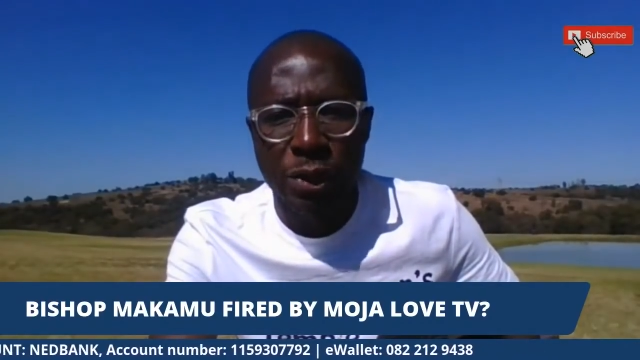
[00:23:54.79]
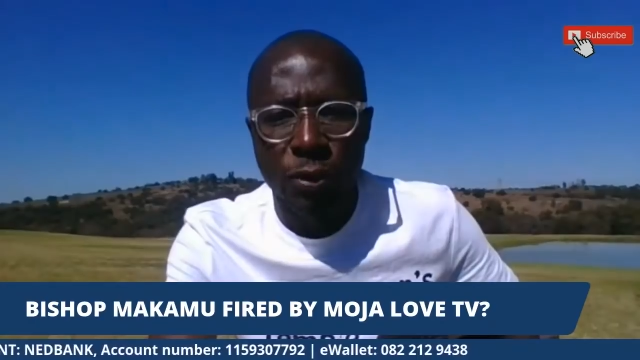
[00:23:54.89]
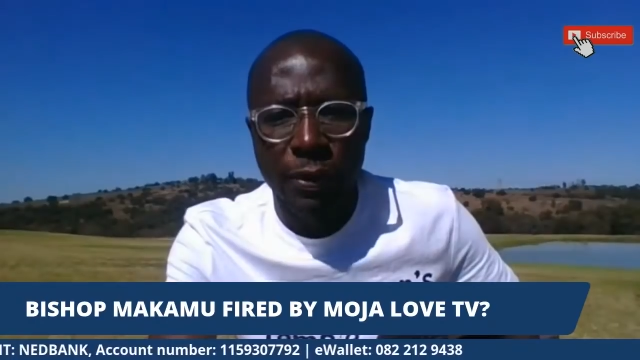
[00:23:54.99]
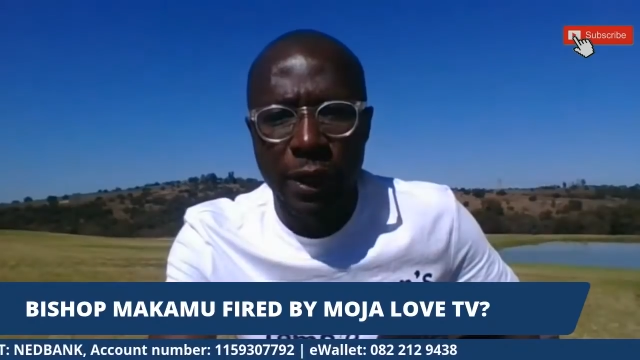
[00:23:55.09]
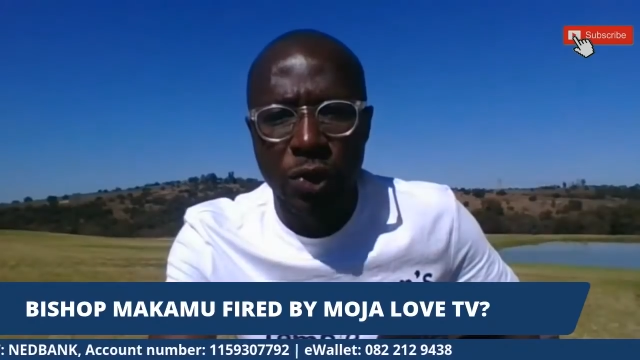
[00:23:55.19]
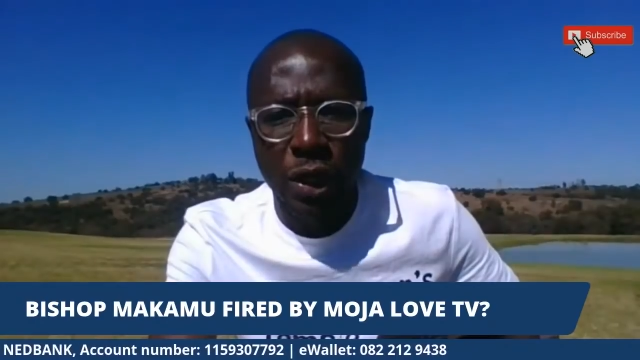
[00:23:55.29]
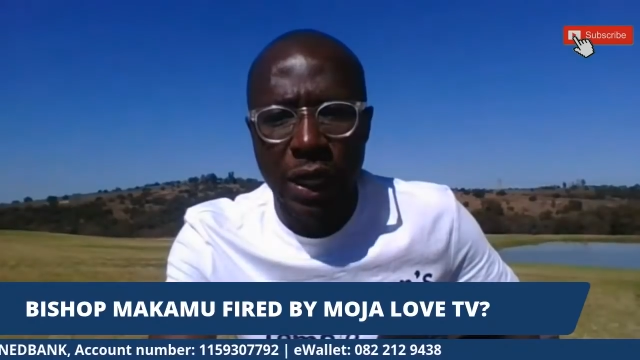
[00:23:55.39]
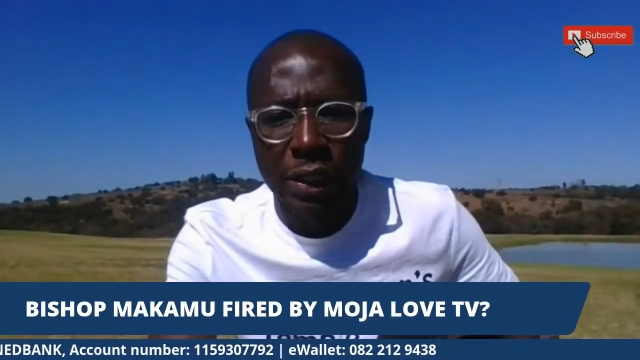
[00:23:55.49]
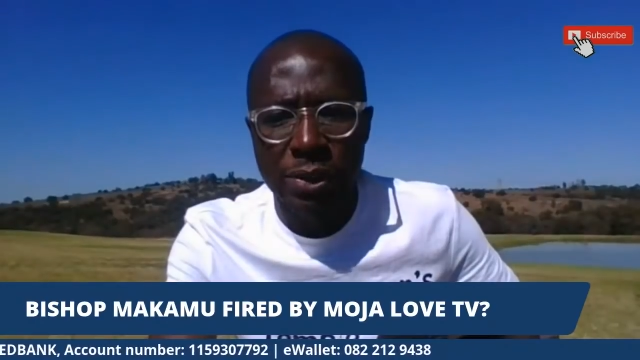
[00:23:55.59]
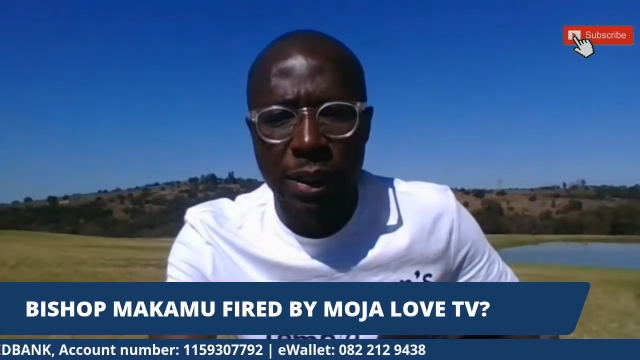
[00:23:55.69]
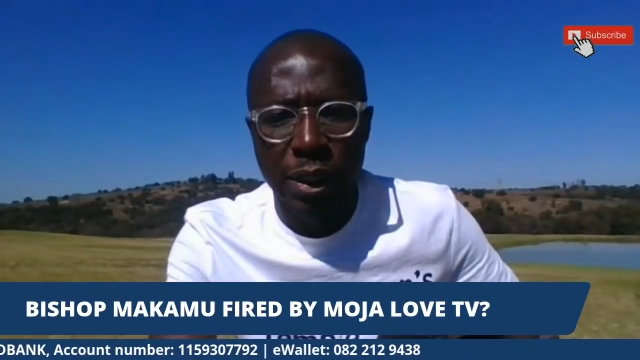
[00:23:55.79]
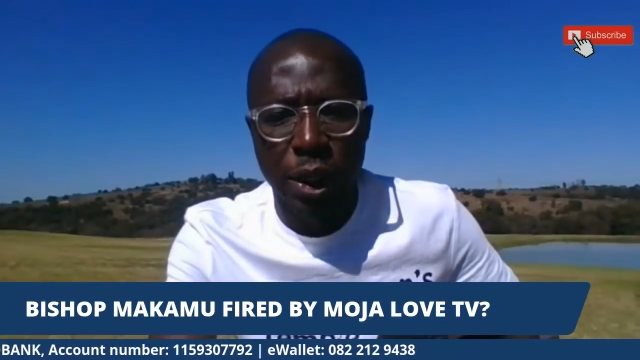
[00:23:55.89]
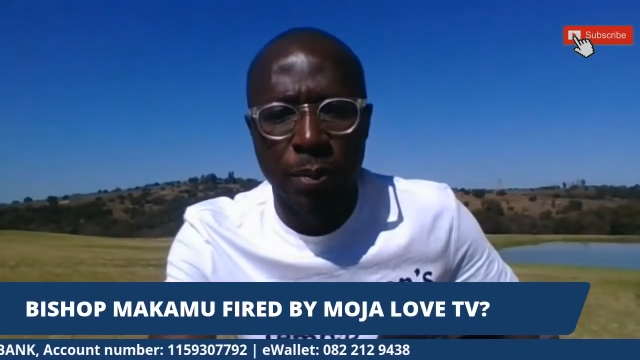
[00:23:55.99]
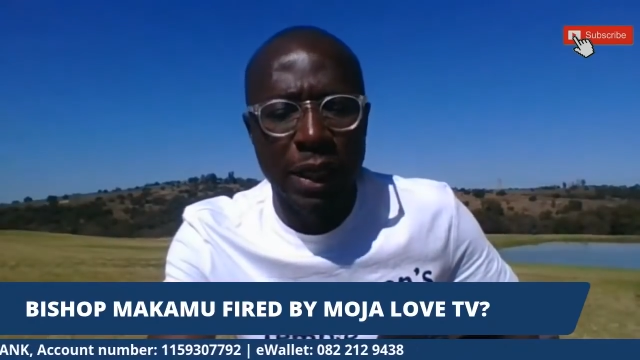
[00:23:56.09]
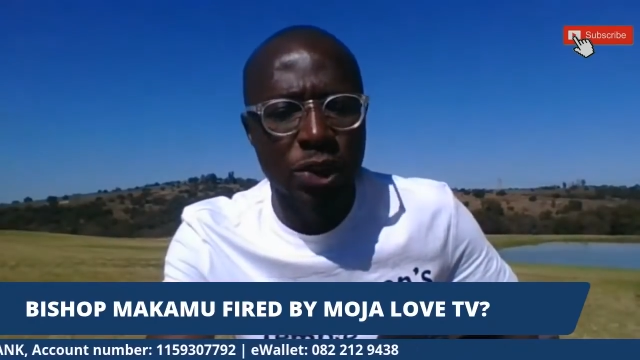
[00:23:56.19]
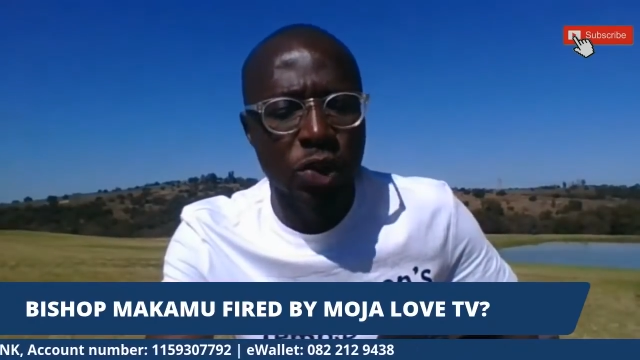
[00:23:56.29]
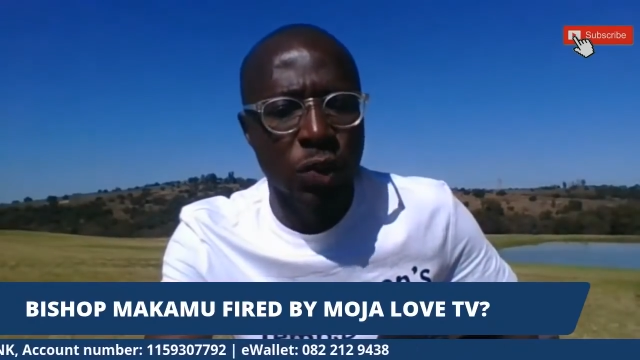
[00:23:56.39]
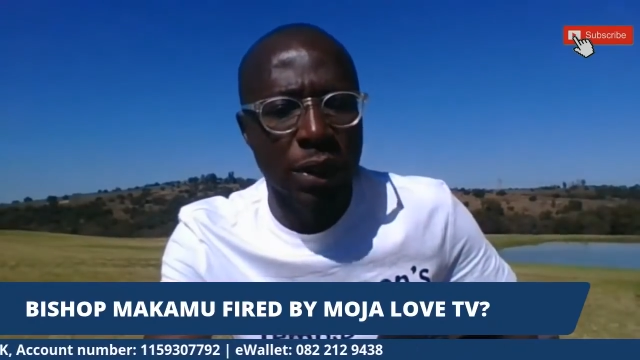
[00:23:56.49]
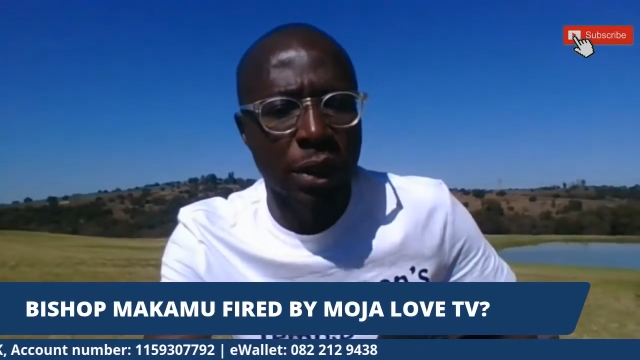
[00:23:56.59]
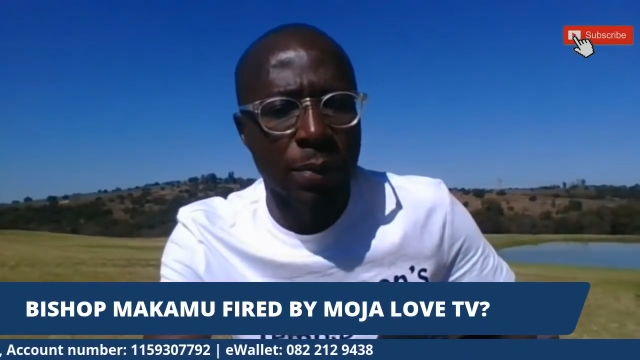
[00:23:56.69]
So thank you, guys. May the Lord bless
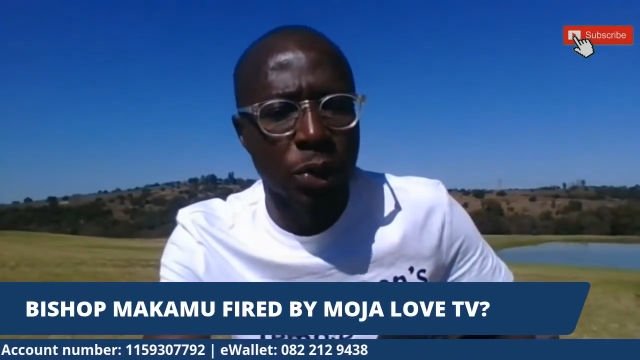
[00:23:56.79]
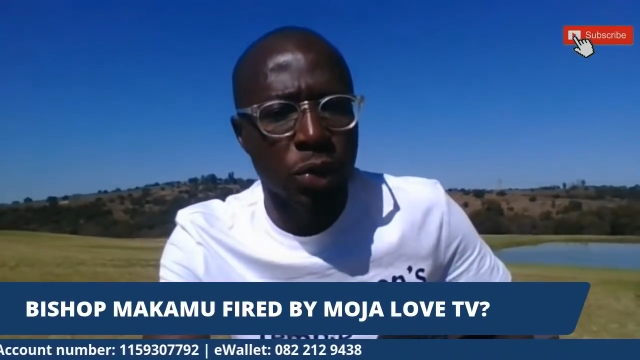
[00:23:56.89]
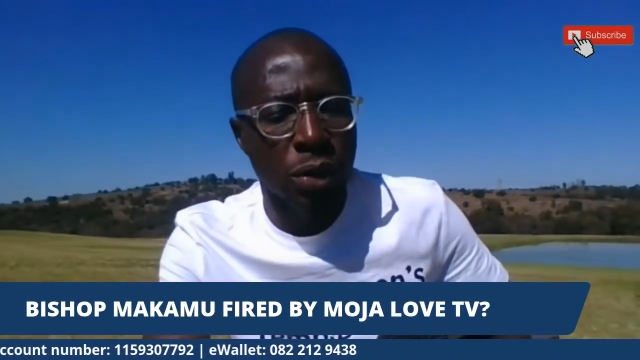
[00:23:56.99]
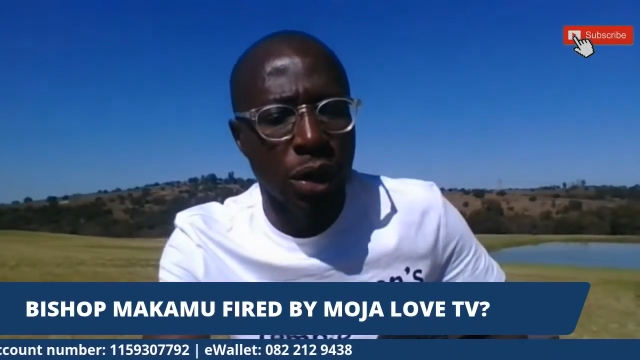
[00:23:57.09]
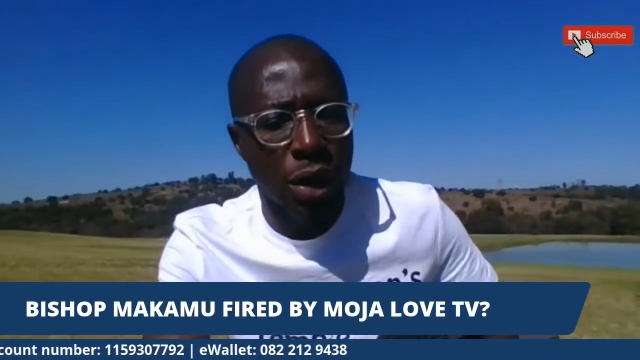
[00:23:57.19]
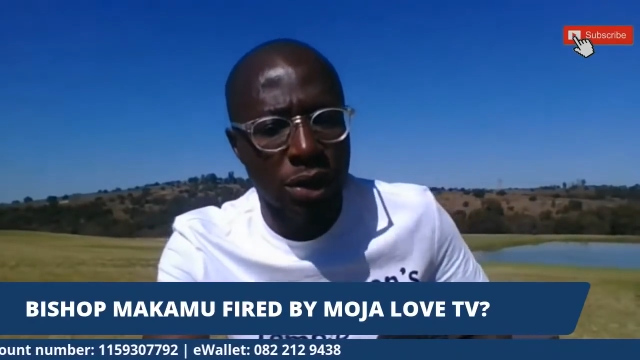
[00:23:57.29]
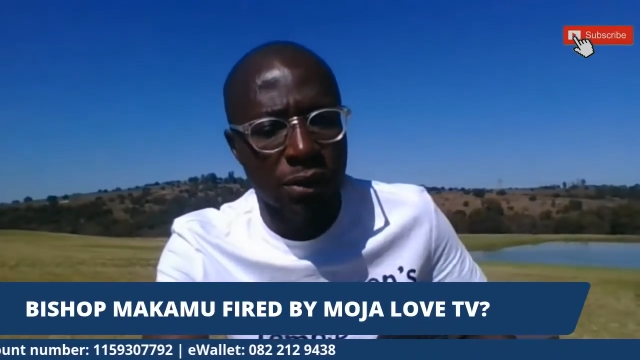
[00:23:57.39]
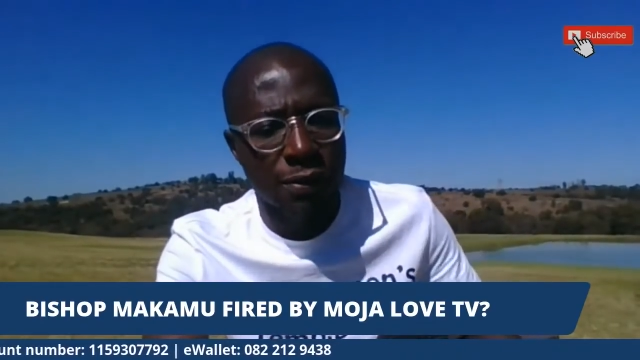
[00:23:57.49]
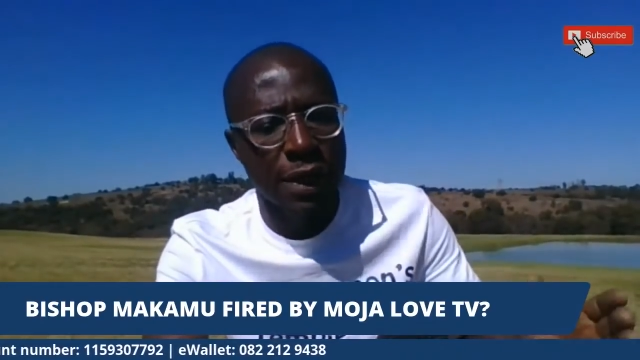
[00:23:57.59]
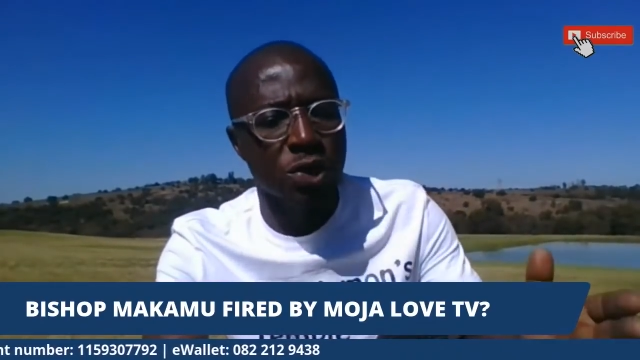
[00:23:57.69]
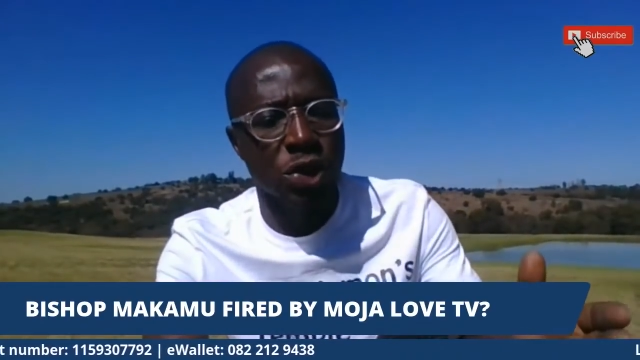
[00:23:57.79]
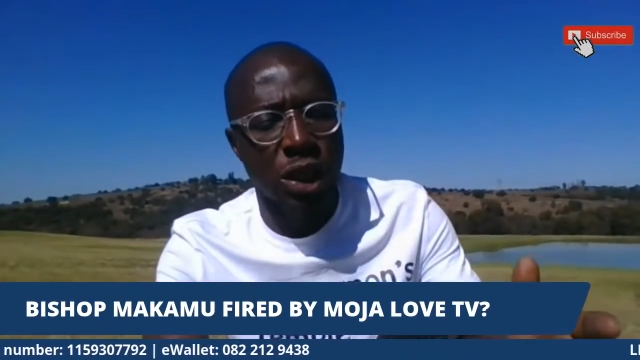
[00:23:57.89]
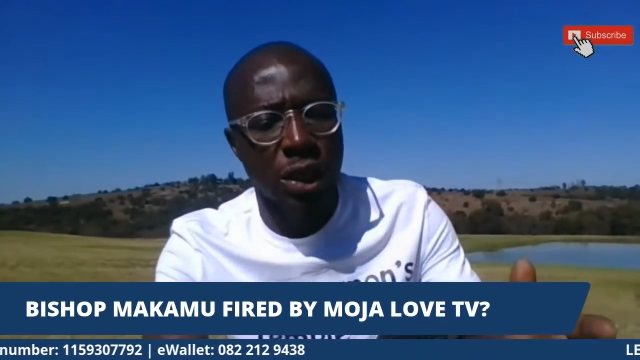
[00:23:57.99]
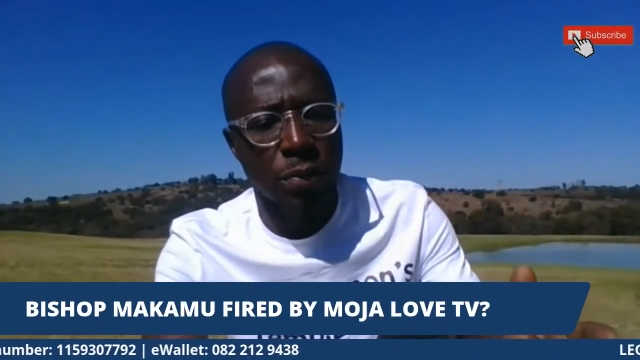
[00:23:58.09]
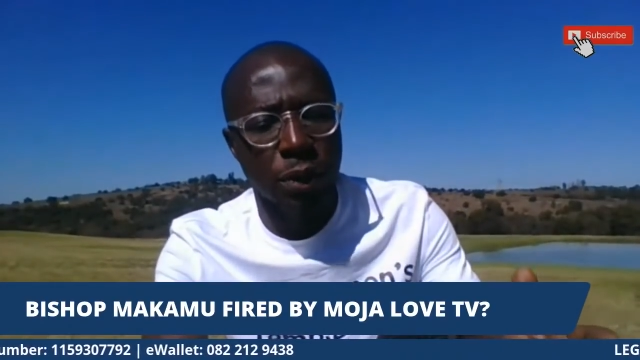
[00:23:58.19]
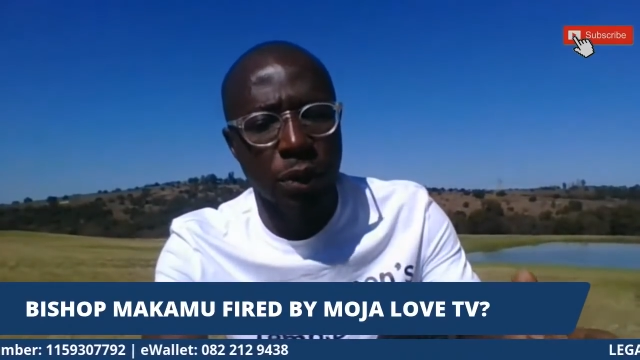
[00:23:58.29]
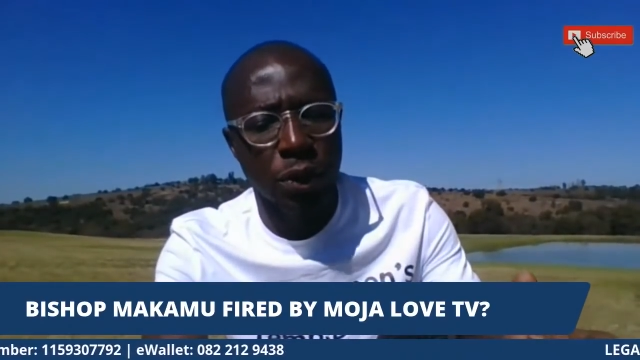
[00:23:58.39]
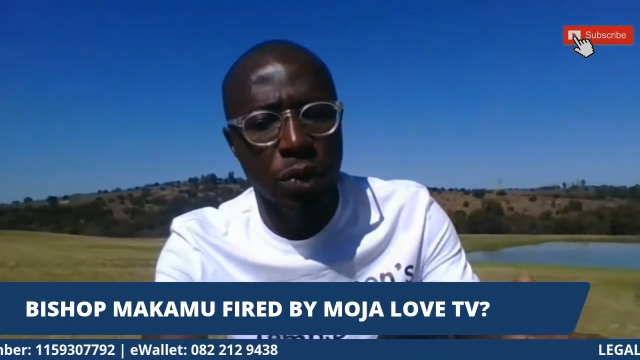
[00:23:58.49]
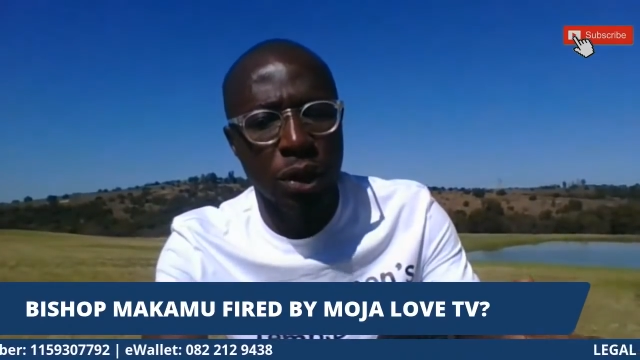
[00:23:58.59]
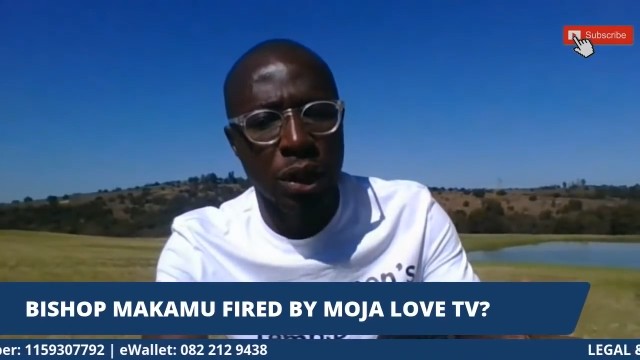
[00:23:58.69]
you and keep you, cause his face to shine upon
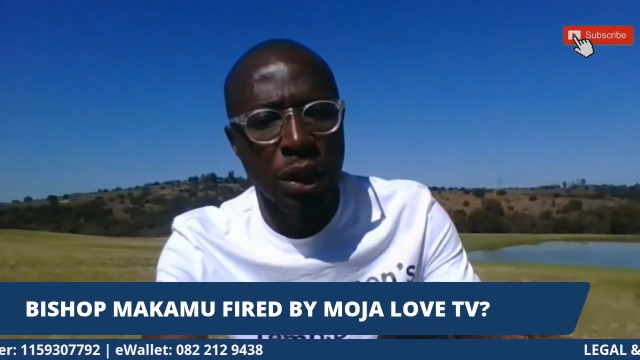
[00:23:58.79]
you.